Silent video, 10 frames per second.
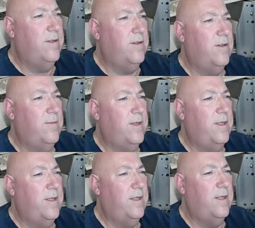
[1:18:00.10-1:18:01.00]
going to
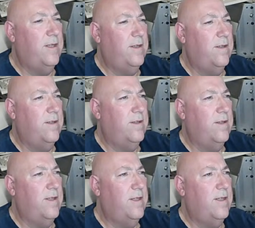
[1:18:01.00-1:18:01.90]
be
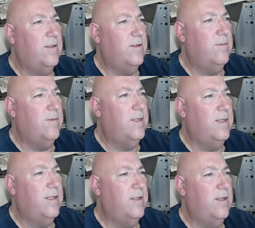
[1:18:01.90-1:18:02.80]
here somewhere.
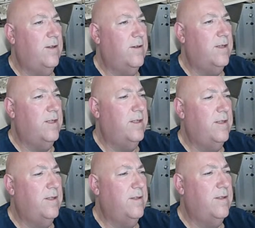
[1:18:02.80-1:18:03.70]
That's the login.
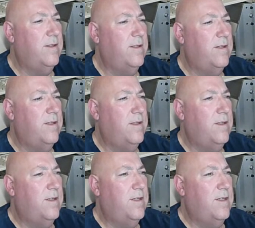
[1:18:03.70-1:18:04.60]
Hang on.
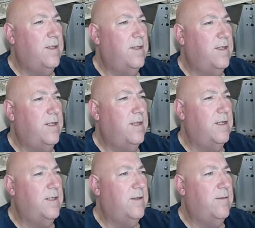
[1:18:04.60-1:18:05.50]
Yeah.
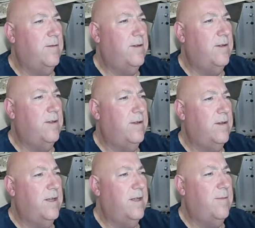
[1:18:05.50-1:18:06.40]
So we want
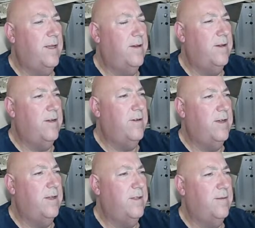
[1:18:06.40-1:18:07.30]
login about. Here it
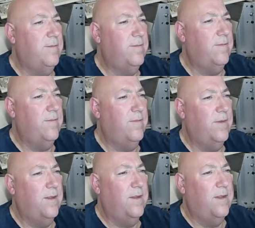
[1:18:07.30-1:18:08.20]
is.
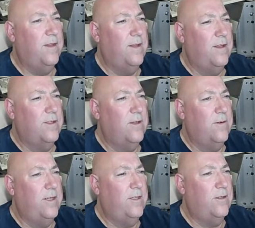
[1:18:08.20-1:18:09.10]
So we
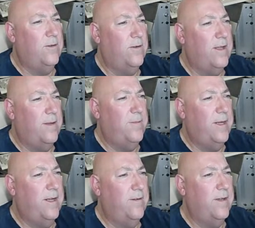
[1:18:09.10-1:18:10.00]
need to sort that bit
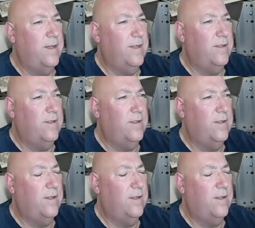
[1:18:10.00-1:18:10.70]
out next.